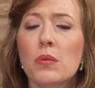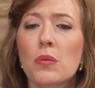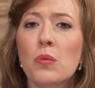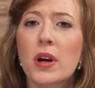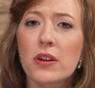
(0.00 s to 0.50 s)

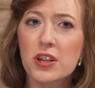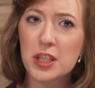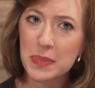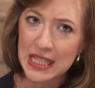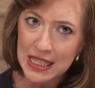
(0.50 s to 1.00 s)
what are the
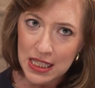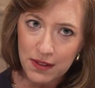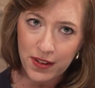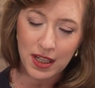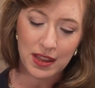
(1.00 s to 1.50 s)

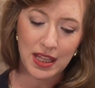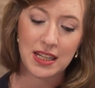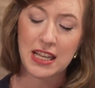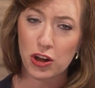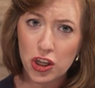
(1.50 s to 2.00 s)
specific
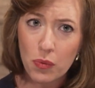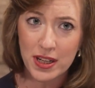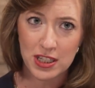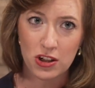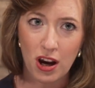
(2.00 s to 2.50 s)
things that you
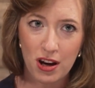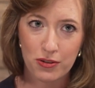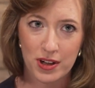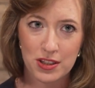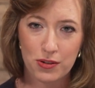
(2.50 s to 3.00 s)
went to Congress,